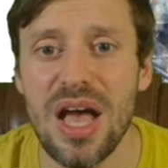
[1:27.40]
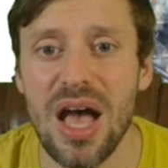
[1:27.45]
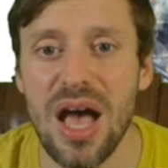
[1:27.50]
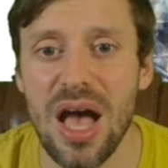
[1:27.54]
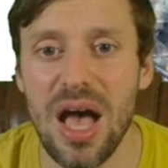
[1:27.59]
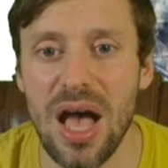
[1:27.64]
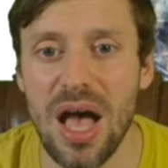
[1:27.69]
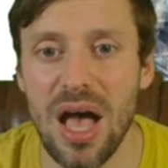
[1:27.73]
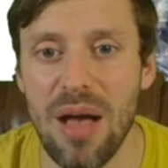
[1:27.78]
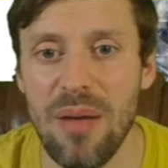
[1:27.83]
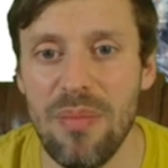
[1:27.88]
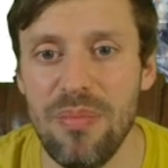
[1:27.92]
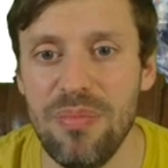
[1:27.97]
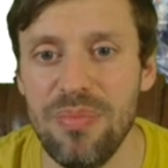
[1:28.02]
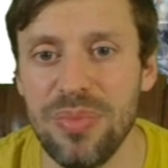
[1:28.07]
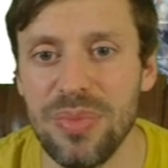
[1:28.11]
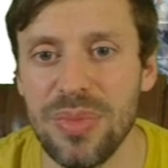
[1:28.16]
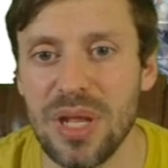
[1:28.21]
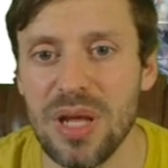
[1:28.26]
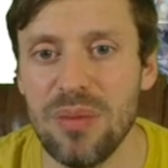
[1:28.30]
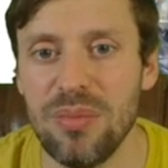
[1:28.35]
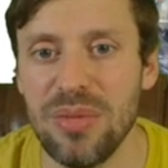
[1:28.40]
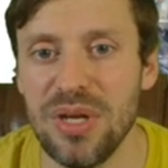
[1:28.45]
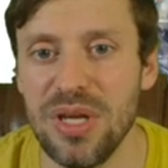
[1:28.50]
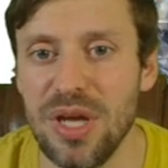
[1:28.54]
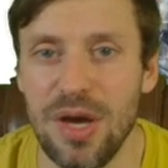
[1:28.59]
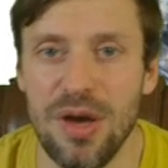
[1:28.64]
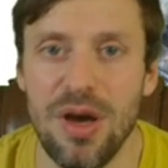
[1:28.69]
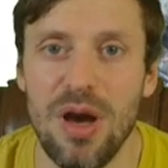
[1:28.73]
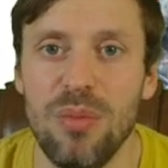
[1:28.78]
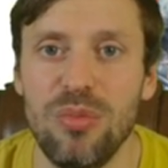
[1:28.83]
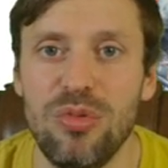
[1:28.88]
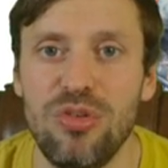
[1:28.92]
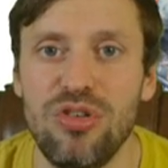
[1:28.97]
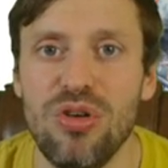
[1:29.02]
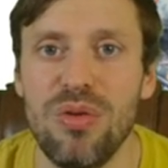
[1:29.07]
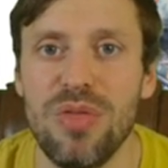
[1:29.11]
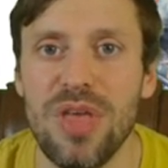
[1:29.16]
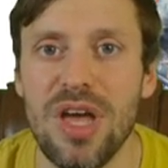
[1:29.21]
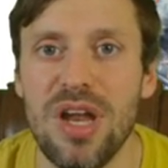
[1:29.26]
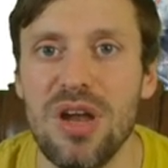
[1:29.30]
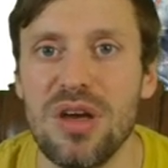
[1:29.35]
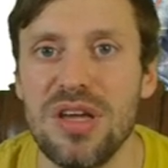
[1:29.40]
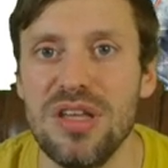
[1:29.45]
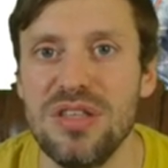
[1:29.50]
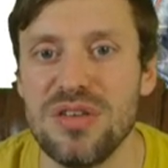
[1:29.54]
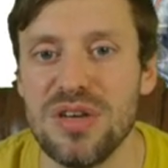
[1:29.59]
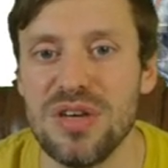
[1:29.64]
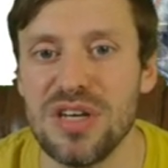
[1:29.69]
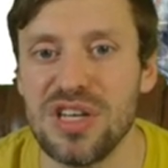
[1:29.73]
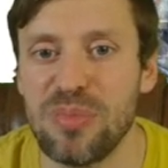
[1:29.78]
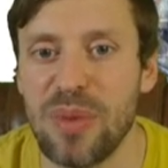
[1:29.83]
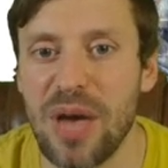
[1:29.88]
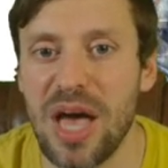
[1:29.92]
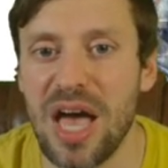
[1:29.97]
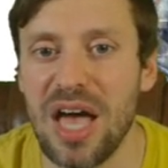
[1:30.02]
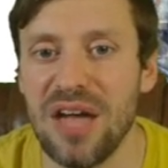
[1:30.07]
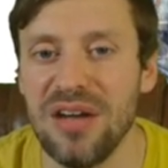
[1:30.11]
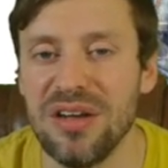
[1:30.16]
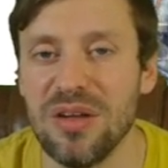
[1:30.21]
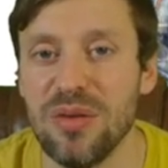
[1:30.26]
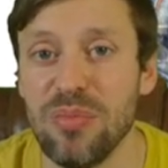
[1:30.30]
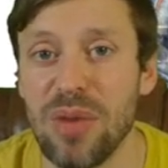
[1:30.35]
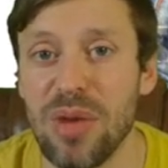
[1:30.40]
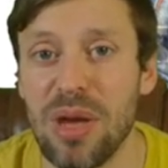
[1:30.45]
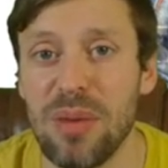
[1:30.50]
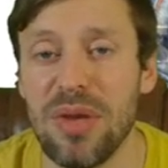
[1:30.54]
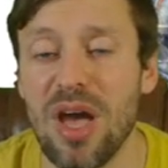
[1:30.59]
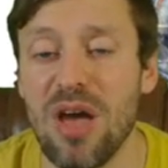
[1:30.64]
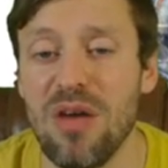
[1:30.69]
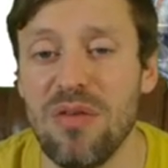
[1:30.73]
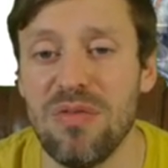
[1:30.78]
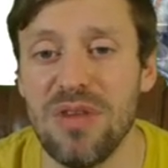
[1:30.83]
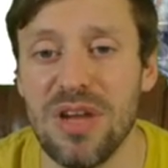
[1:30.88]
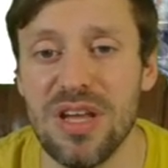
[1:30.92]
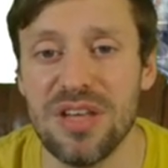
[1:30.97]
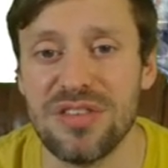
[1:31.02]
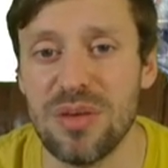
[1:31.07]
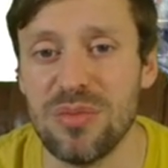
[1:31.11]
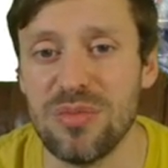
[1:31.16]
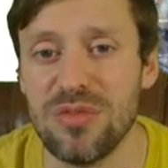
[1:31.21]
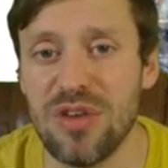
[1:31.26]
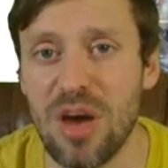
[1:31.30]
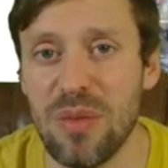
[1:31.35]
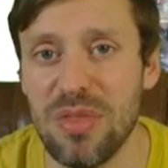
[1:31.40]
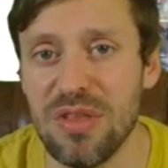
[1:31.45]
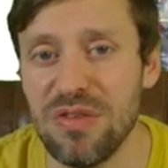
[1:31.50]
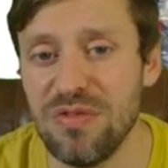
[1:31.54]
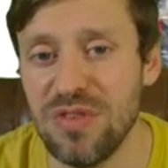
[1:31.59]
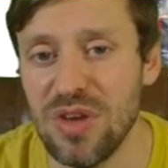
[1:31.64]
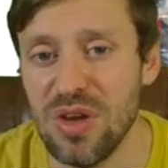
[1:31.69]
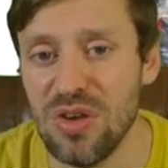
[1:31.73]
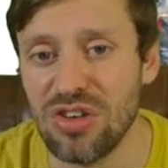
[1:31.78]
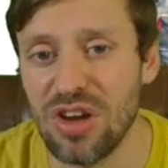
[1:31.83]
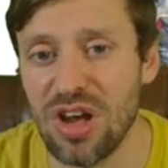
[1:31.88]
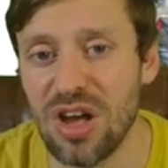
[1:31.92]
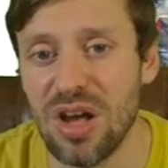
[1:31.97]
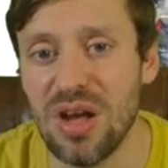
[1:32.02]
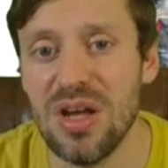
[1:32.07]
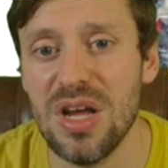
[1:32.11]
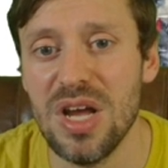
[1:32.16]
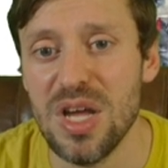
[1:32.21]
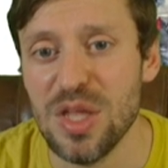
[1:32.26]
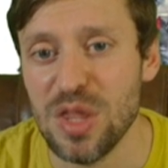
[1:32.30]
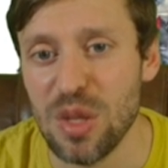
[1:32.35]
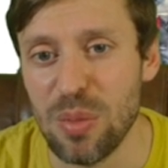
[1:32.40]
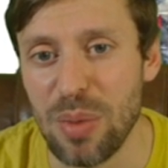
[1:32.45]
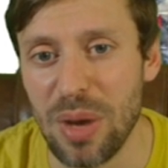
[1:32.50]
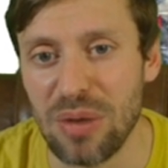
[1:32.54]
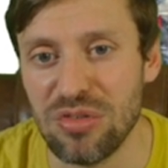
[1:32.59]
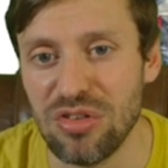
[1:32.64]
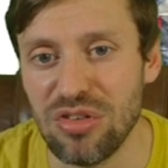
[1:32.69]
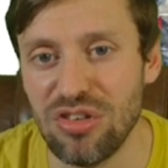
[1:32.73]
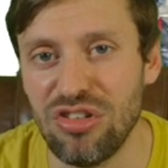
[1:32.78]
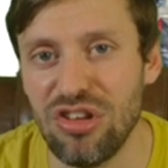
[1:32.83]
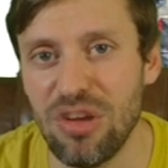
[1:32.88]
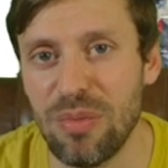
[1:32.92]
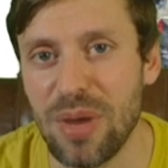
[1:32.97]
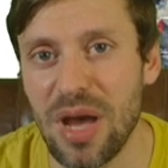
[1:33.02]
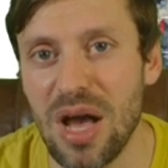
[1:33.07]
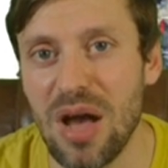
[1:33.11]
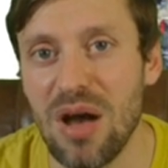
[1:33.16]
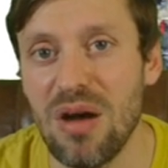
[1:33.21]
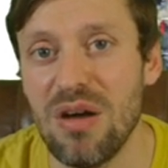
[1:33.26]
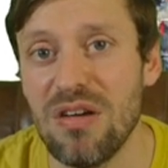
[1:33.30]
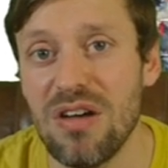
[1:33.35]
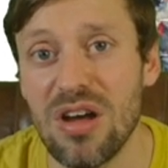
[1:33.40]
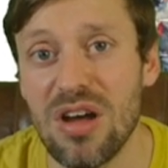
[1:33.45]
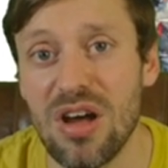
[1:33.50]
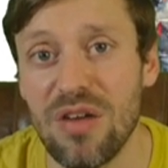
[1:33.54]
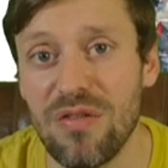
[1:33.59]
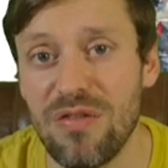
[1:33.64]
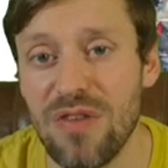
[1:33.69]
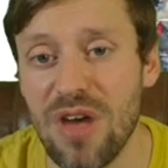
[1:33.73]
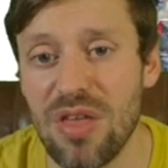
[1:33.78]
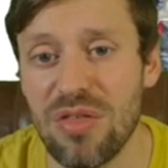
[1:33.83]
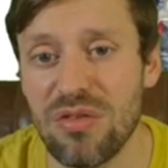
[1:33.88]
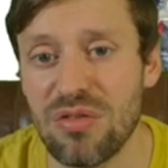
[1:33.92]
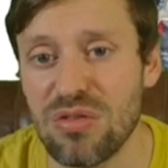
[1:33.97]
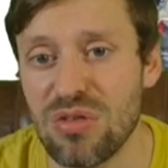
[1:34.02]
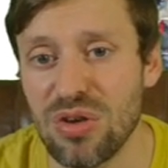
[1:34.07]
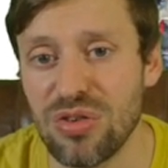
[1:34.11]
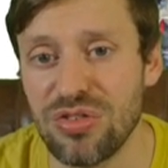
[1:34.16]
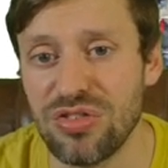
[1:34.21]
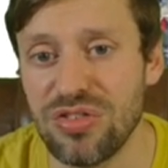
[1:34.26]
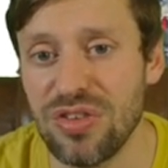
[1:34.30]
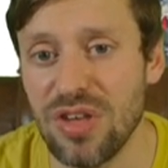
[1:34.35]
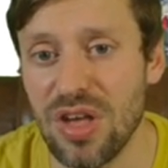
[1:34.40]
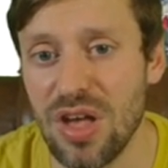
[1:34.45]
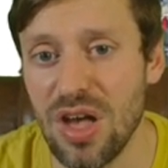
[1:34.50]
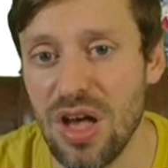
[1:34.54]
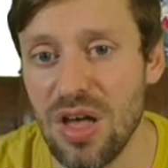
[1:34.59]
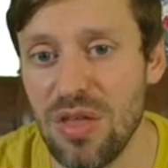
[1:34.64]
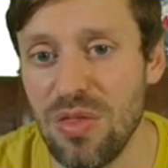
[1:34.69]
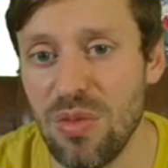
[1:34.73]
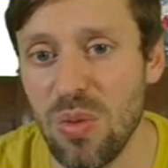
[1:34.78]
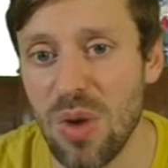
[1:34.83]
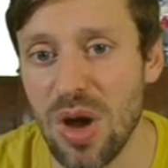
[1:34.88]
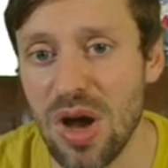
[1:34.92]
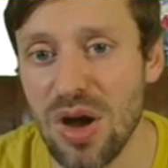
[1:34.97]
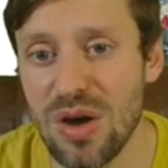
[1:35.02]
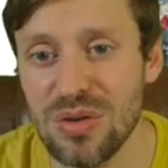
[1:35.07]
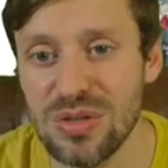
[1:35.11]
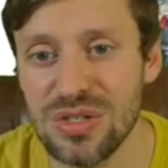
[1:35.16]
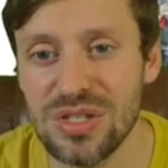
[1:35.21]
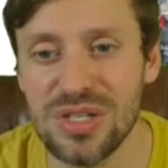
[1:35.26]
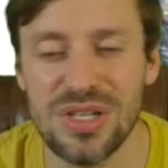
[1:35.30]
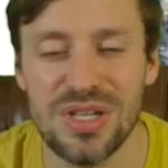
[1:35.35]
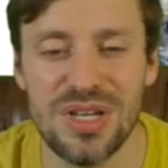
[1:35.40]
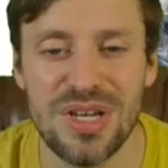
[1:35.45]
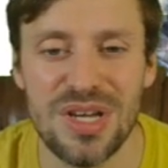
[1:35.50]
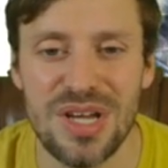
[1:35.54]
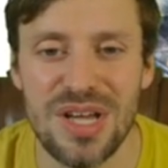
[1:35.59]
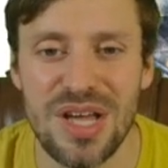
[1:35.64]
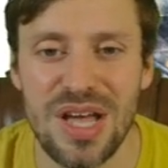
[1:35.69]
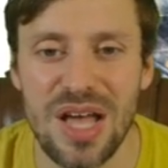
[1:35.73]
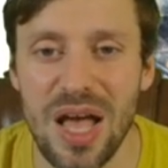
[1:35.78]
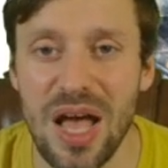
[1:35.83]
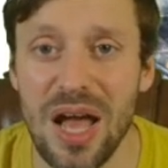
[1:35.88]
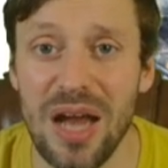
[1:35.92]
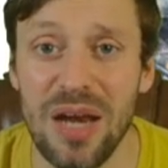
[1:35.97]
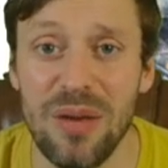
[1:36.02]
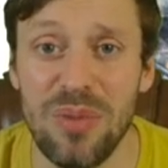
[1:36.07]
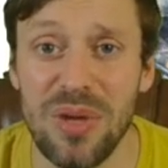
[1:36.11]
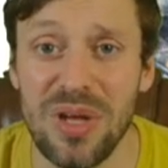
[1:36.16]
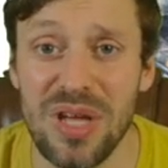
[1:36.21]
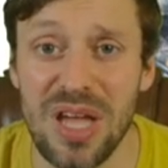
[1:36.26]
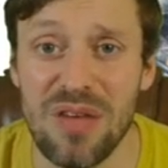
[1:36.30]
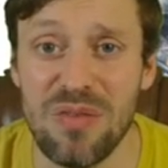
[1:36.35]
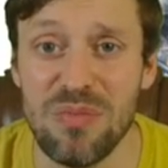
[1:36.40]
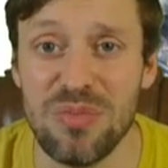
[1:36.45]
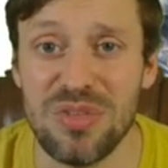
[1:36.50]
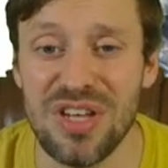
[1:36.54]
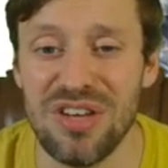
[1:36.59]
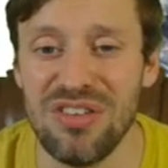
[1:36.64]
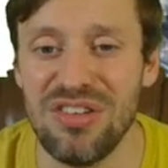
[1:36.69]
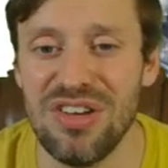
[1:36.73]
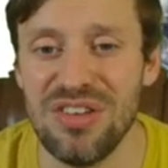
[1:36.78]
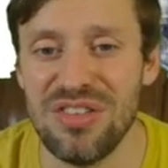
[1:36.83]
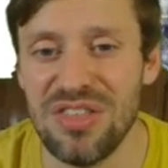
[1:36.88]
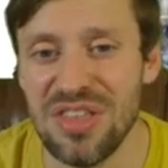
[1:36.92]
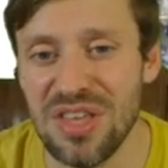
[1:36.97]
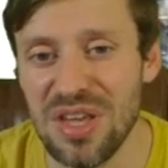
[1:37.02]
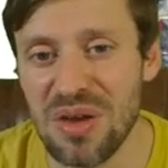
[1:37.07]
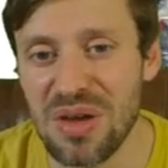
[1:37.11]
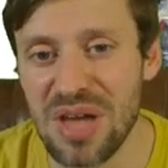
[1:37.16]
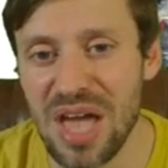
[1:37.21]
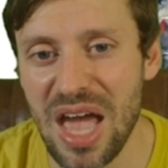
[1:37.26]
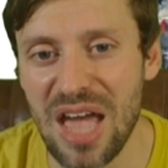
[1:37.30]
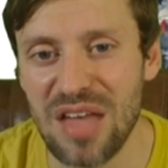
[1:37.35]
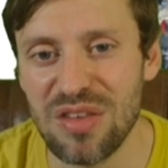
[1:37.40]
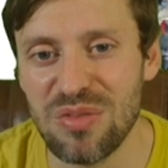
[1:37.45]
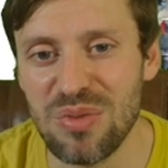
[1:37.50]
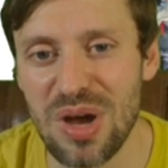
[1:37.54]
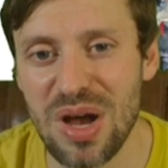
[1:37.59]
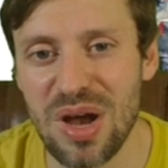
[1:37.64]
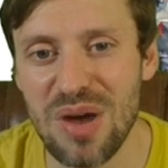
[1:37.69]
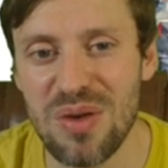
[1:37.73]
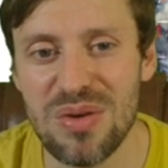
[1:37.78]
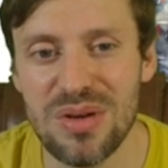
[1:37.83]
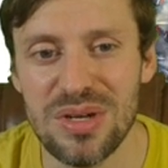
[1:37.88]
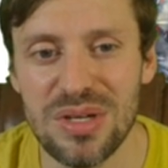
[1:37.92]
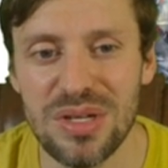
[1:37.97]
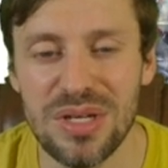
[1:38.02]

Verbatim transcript: Um, you know, I'm sure they're looking to expand, and maybe hopefully at some time in the future they'll be able to ship out further across uh, the world, and even potentially to the UK as well.